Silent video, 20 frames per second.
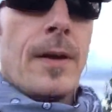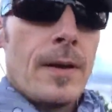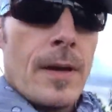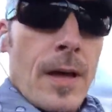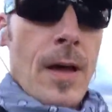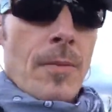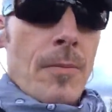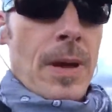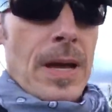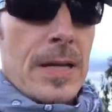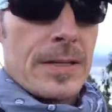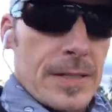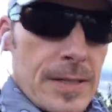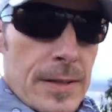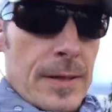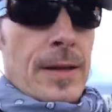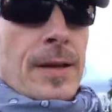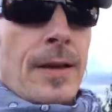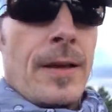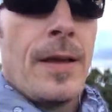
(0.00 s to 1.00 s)

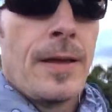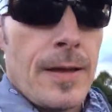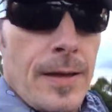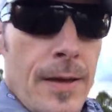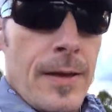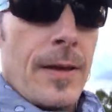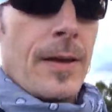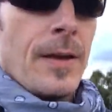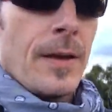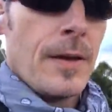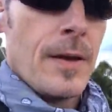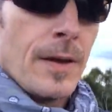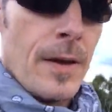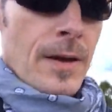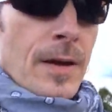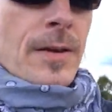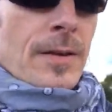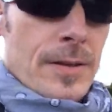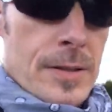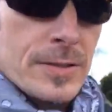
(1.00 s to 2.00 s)
Amazing
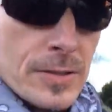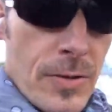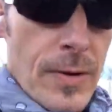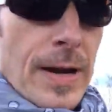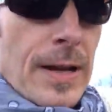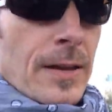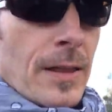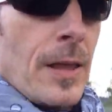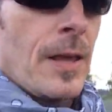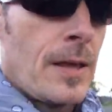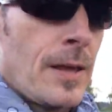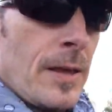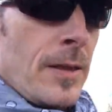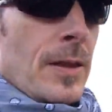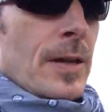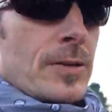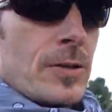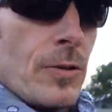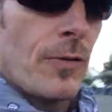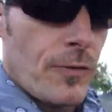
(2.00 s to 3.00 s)
the strength
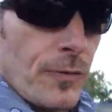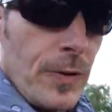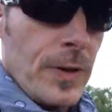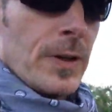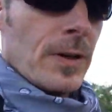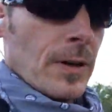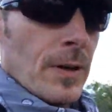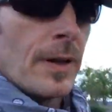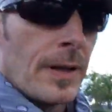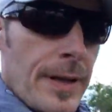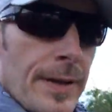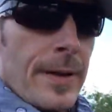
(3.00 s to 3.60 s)
that you feel